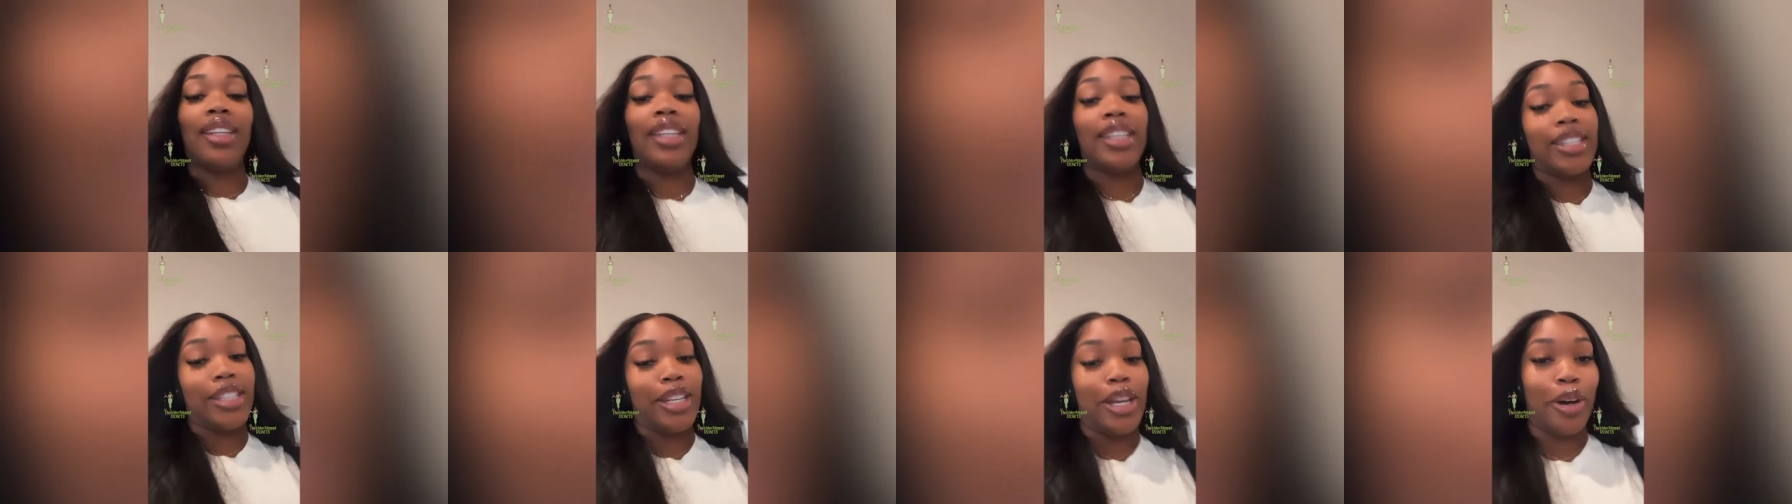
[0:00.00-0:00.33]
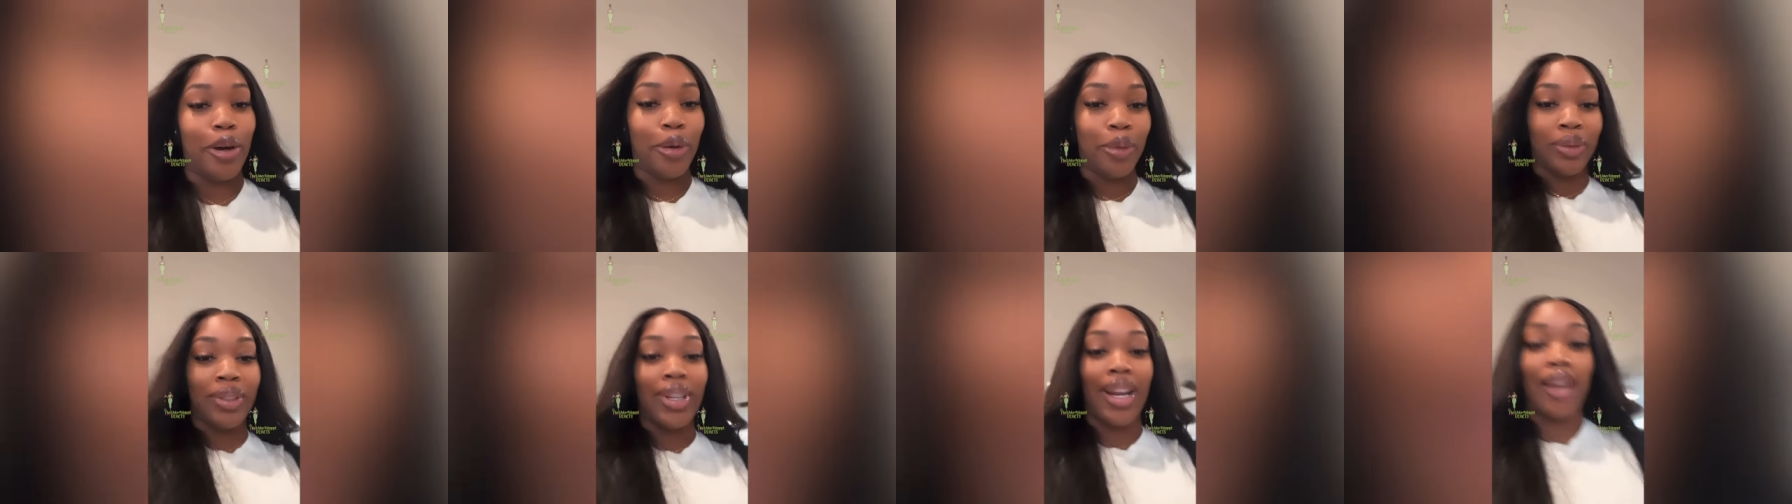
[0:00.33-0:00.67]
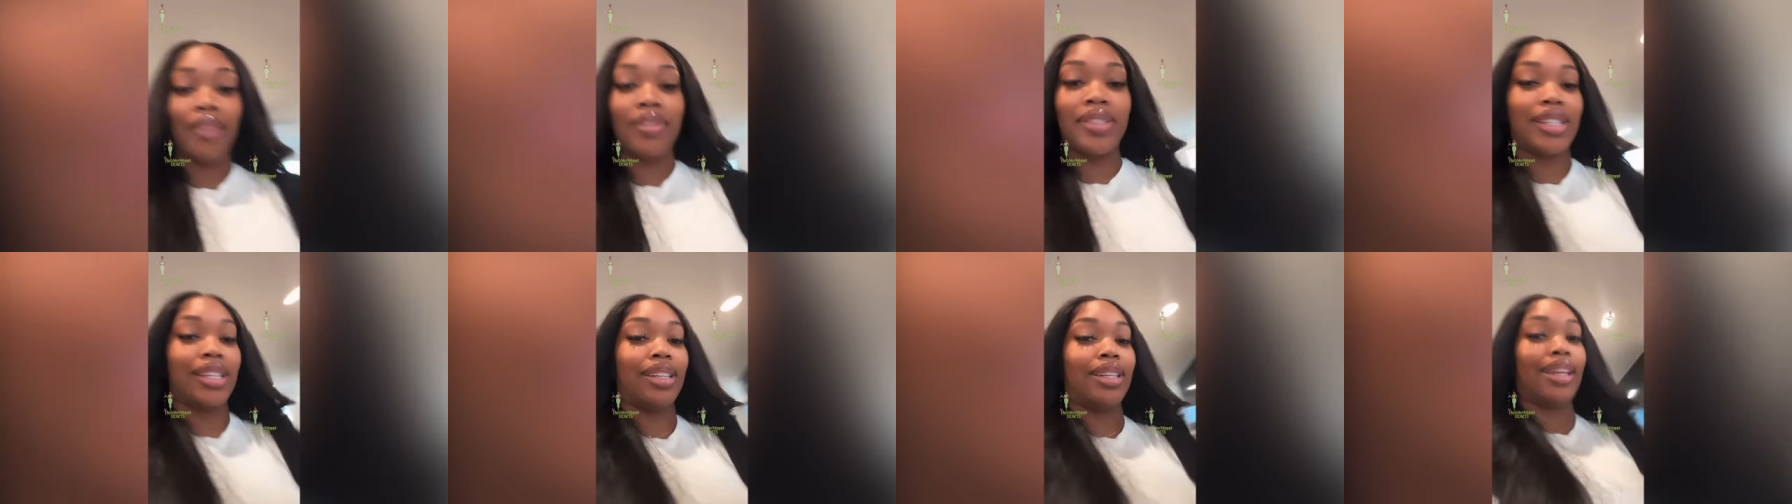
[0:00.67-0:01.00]
This gold
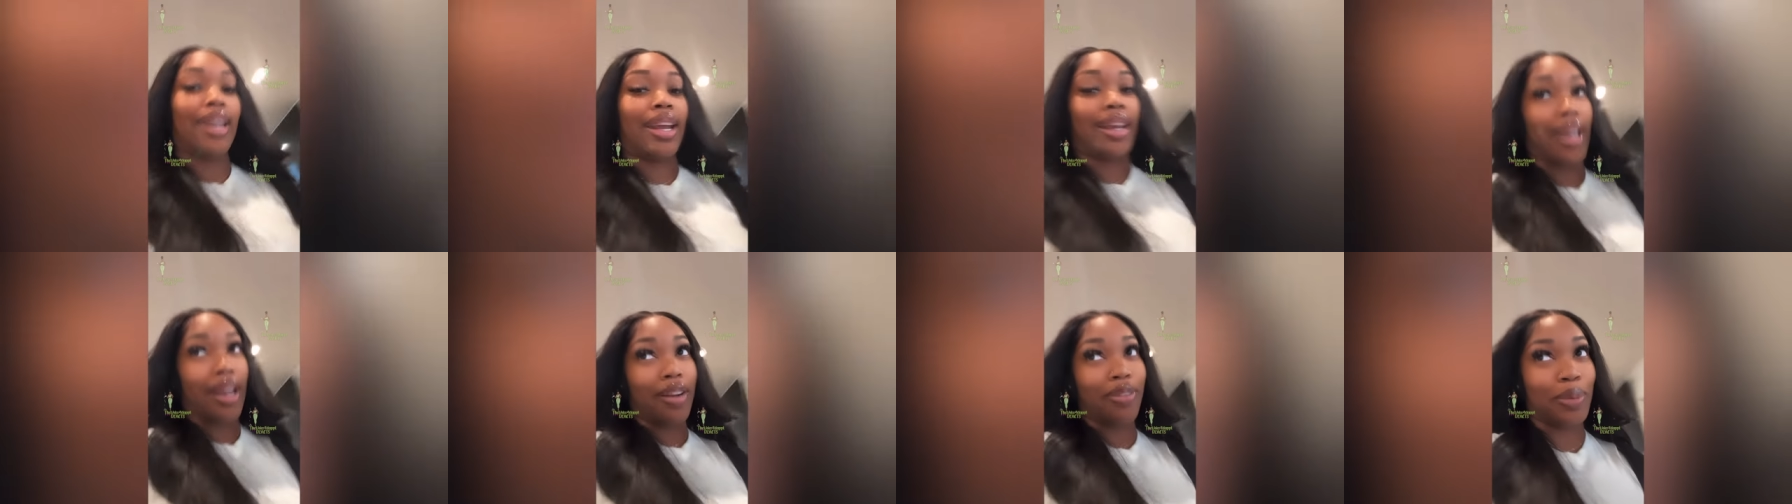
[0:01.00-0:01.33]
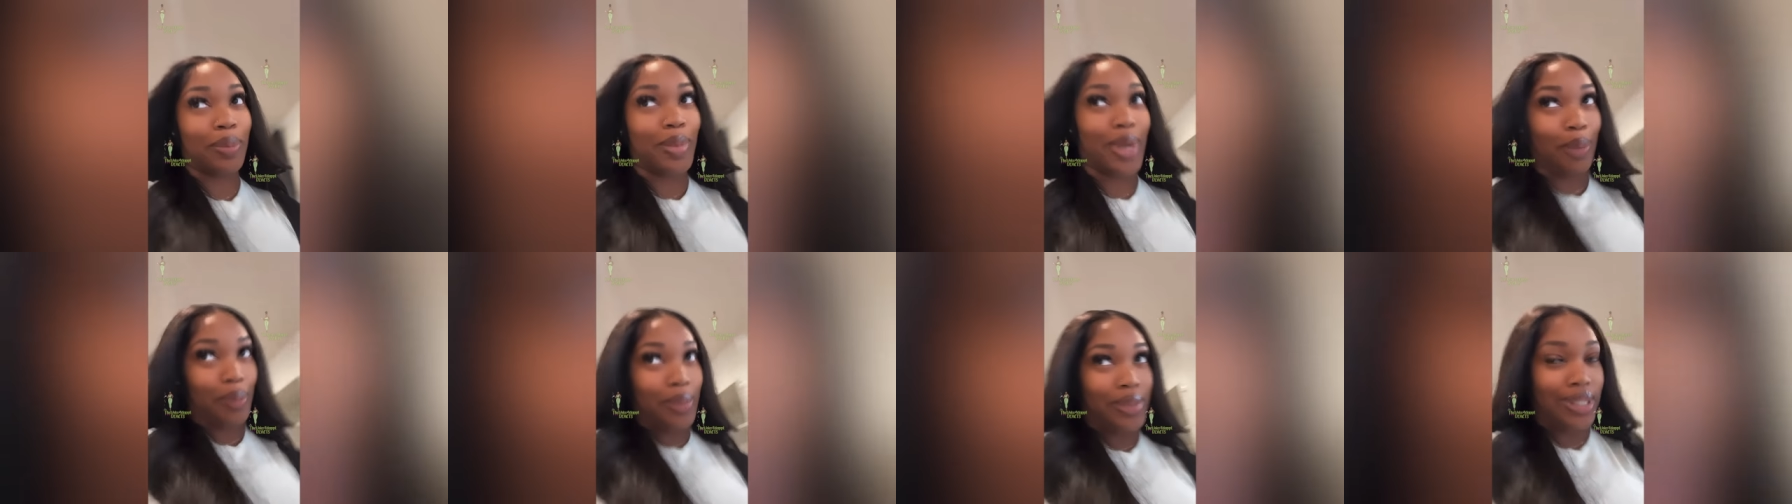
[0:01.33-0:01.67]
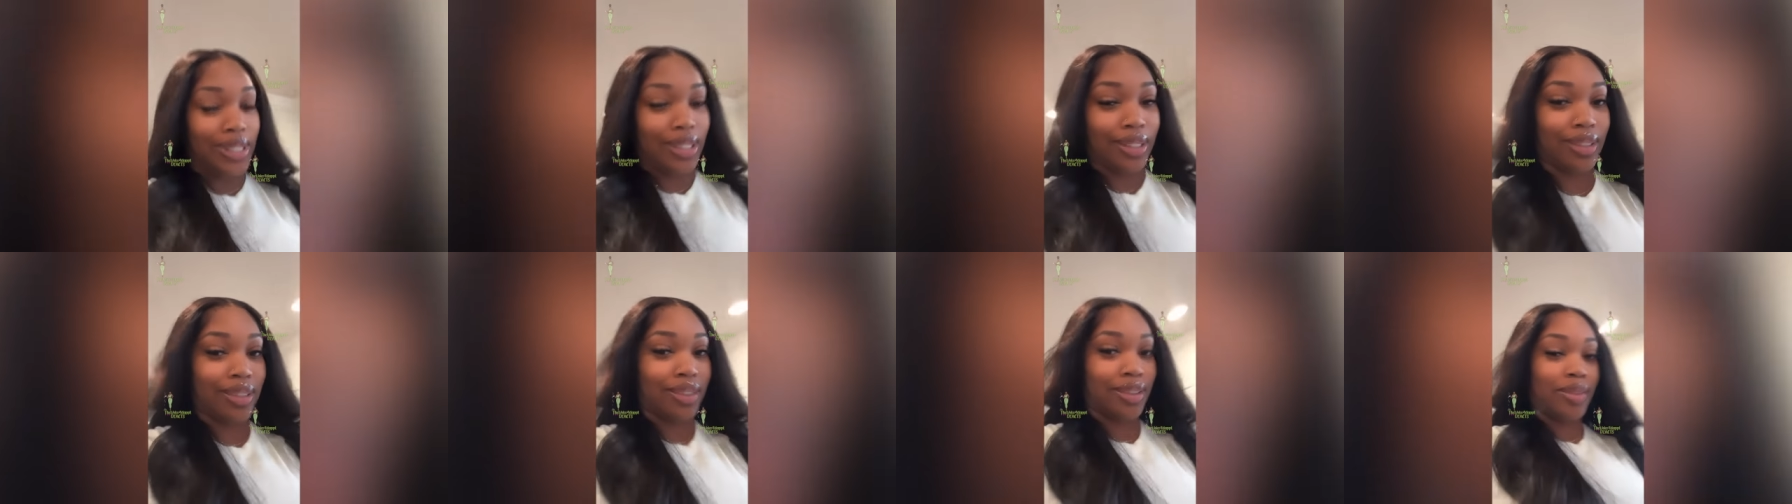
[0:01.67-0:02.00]
knife set that I got from
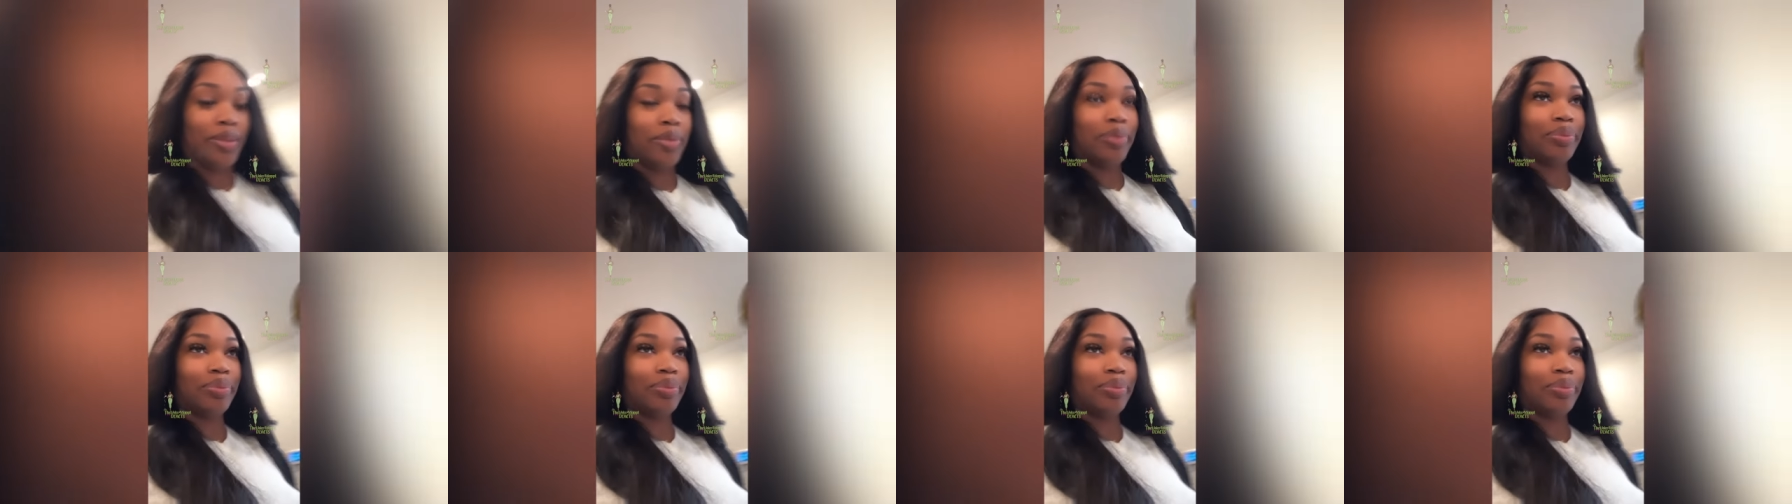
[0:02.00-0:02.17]
Amazon.